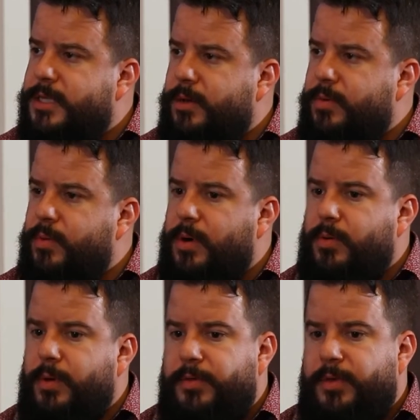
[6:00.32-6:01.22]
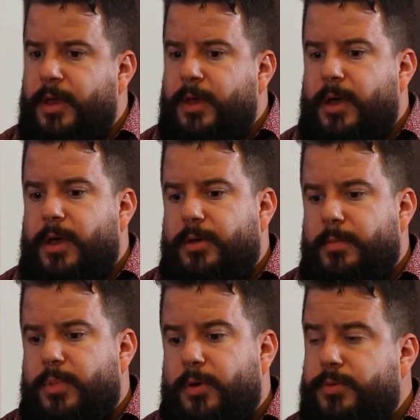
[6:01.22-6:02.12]
that we work with,
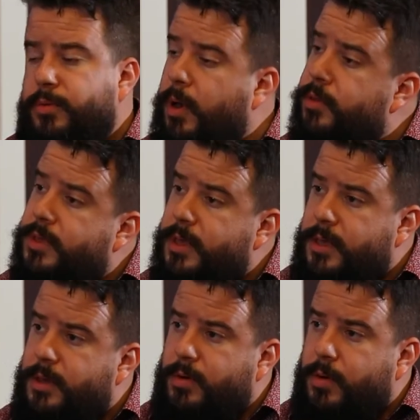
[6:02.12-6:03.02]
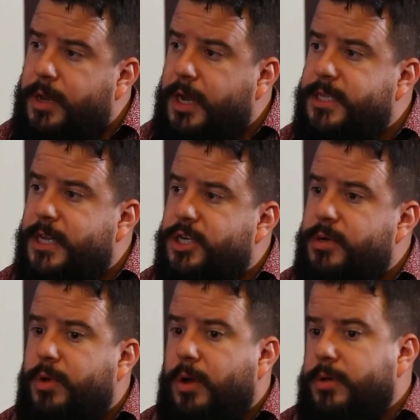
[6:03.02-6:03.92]
both throughout the
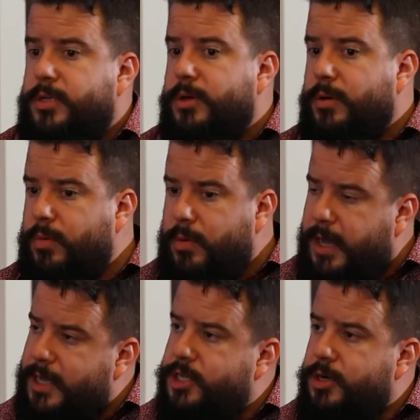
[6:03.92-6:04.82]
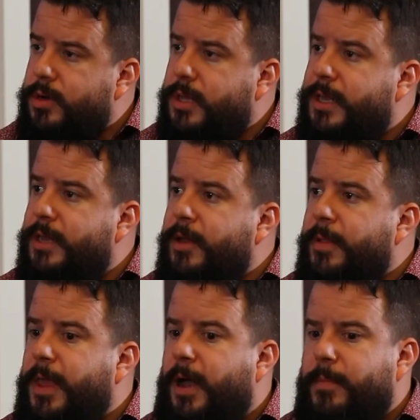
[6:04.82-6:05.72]
organization but also externally.
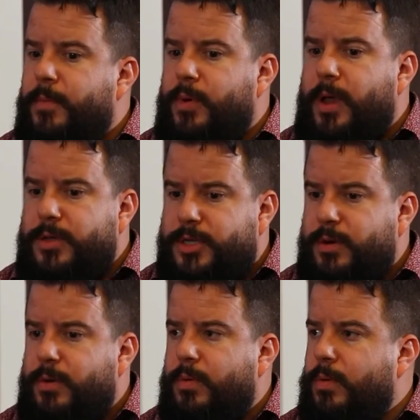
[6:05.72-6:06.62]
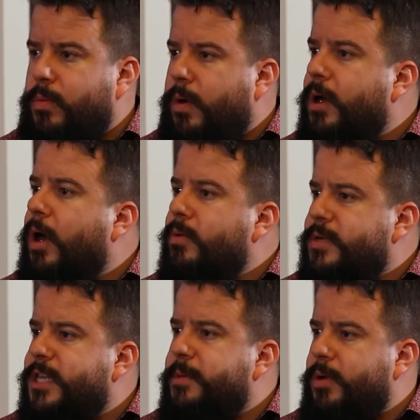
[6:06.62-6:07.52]
We also want to
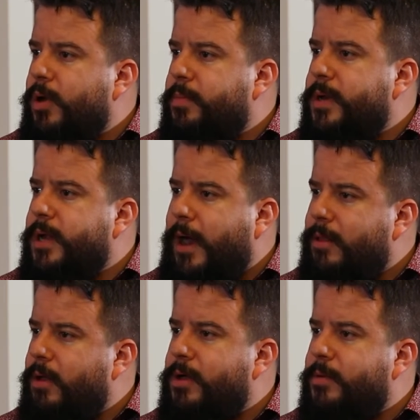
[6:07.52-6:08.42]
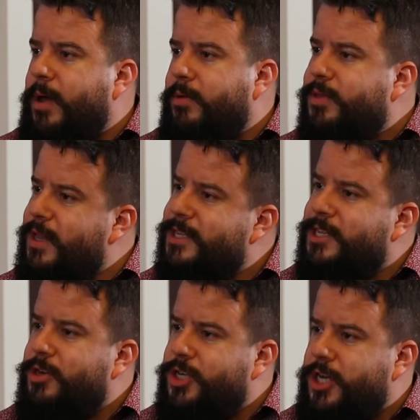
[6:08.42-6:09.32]
always keep an open dialogue about things
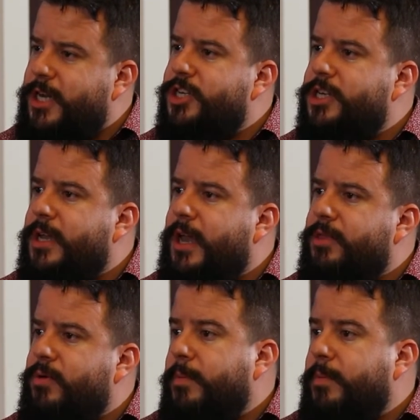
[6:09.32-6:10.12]
that are changing and their